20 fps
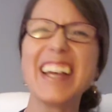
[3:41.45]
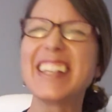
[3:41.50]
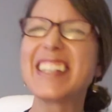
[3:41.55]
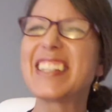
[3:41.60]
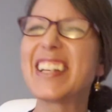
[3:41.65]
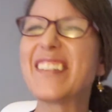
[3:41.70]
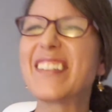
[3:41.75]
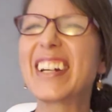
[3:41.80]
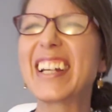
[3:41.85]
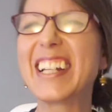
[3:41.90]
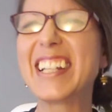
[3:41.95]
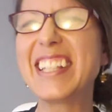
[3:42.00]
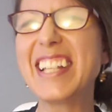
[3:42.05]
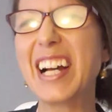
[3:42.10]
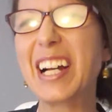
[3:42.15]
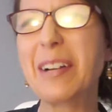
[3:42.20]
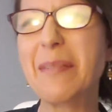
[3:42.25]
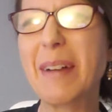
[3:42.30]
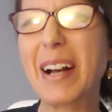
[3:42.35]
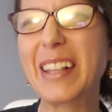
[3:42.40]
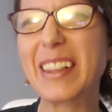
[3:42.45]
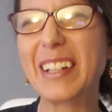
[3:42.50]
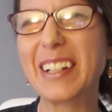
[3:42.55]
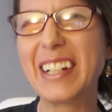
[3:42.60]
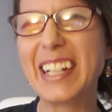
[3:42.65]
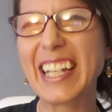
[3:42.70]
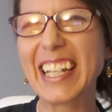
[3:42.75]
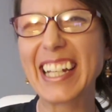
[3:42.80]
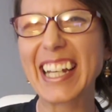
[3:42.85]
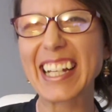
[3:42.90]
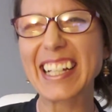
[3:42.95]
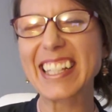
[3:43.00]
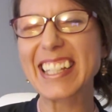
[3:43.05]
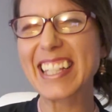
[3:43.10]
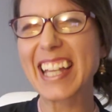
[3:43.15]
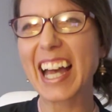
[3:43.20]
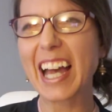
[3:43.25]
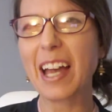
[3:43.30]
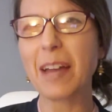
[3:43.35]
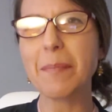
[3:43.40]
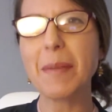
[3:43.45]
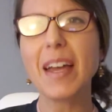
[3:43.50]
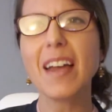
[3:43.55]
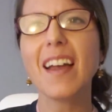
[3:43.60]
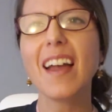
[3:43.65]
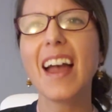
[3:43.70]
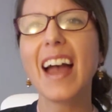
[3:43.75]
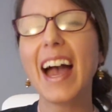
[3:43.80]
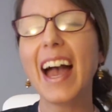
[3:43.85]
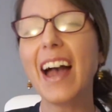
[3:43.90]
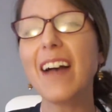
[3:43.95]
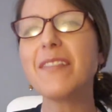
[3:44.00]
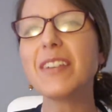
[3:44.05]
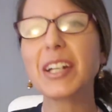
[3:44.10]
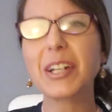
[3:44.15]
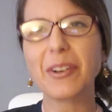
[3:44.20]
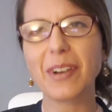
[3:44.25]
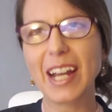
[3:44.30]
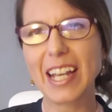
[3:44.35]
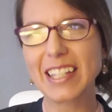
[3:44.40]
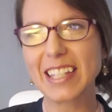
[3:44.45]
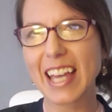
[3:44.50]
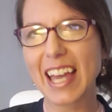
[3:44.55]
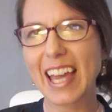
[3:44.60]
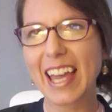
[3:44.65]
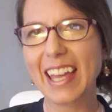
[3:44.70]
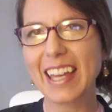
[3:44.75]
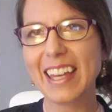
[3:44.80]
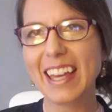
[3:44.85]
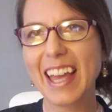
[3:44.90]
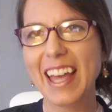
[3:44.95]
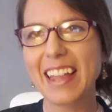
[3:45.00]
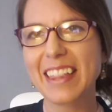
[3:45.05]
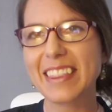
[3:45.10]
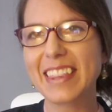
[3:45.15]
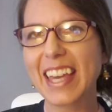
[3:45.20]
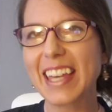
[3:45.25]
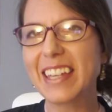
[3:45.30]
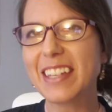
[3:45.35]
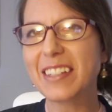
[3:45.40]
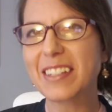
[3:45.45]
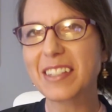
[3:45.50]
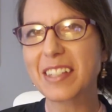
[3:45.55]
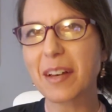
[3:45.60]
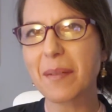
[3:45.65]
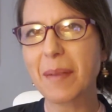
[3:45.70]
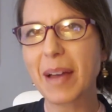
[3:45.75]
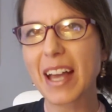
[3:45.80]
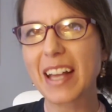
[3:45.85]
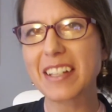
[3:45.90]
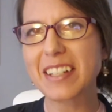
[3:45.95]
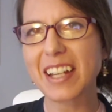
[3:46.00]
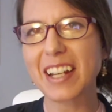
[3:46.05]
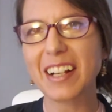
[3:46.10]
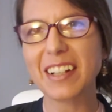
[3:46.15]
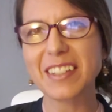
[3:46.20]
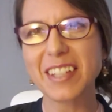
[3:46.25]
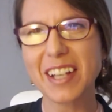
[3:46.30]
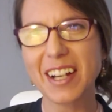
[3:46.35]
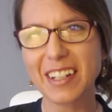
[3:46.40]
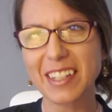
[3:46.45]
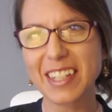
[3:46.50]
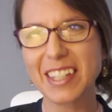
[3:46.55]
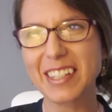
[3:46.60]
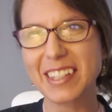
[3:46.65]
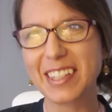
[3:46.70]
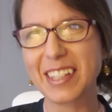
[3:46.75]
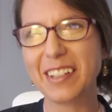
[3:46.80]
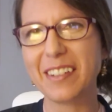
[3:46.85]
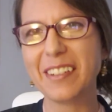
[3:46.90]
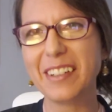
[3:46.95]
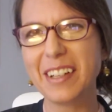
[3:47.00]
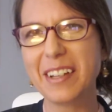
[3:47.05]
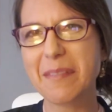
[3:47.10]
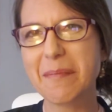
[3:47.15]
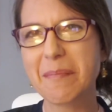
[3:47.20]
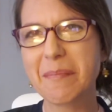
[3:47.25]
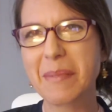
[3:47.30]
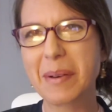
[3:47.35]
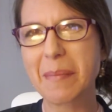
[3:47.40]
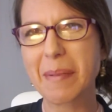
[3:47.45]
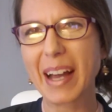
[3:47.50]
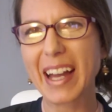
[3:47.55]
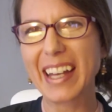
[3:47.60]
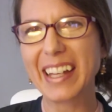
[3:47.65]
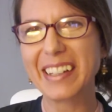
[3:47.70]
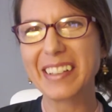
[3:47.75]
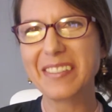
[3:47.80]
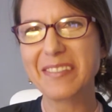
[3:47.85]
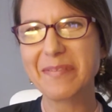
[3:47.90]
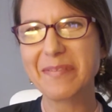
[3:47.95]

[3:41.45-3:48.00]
So we're going to talk about learning next time. Have a great day. Thank you so much. And I'll talk to you soon. Bye-bye.